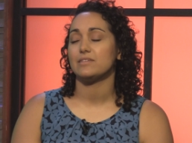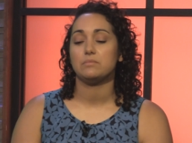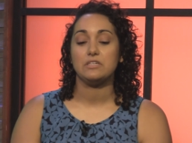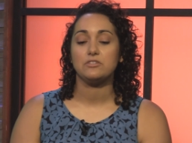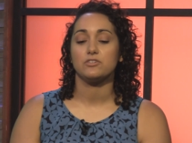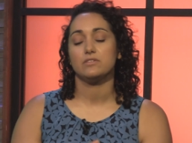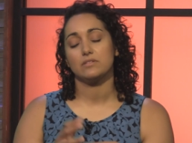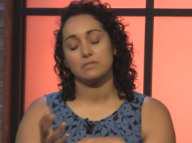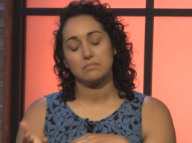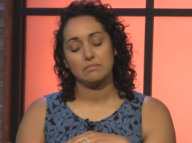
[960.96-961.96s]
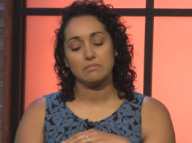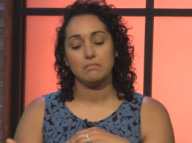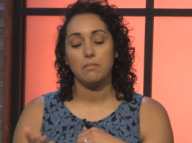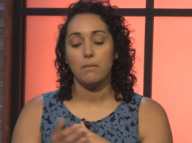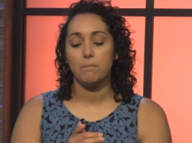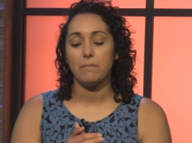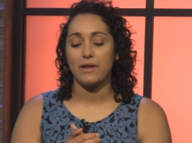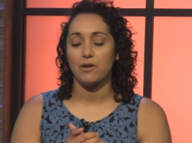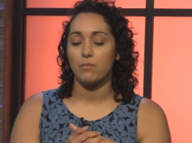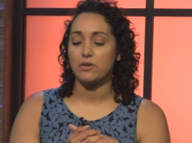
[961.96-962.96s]
Some teachers
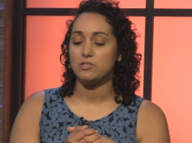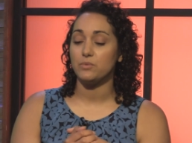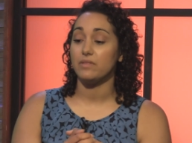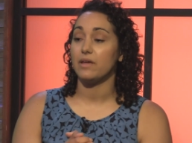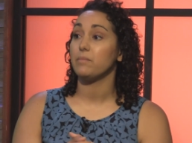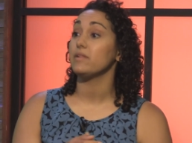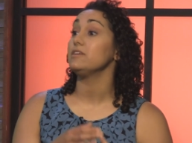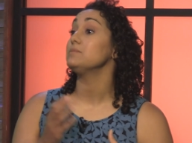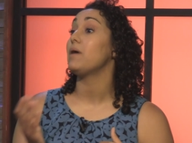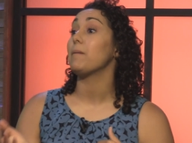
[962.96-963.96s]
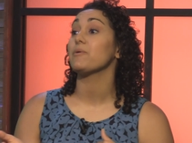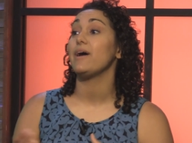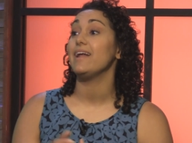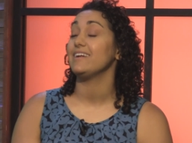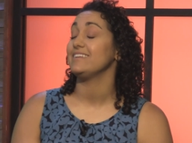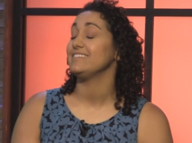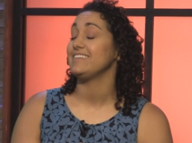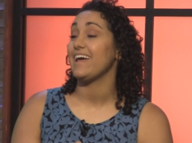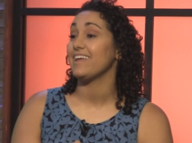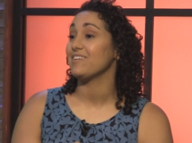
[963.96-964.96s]
might not want you in there, but at least pop your head in and
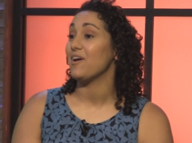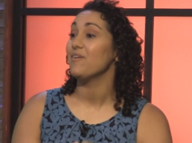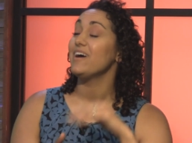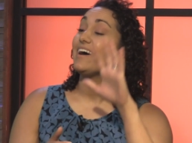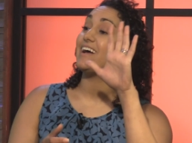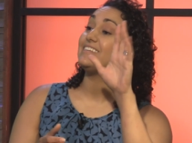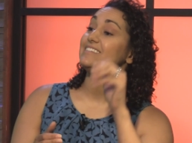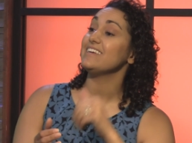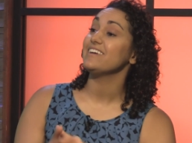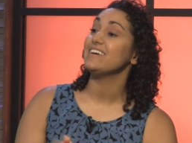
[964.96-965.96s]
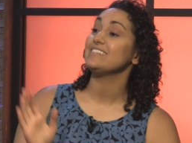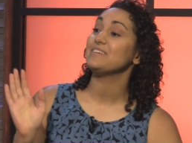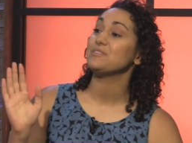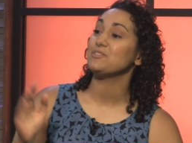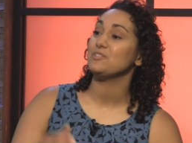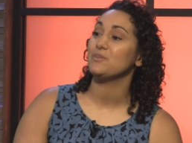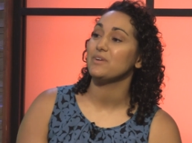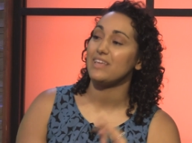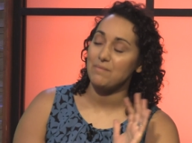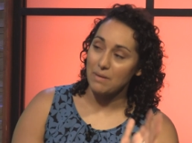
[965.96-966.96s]
say, you know, I see you, I see what you're
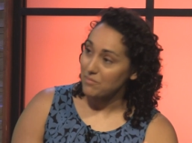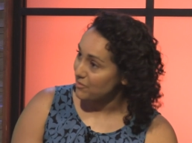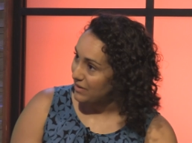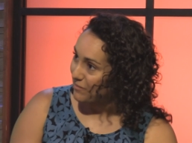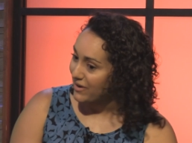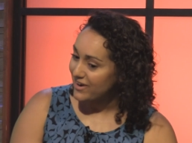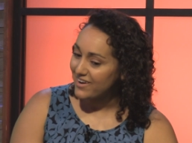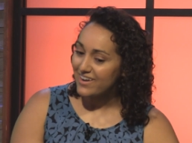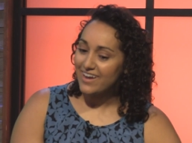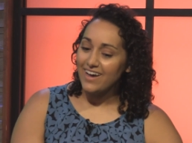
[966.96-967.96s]
doing, keep up the great work.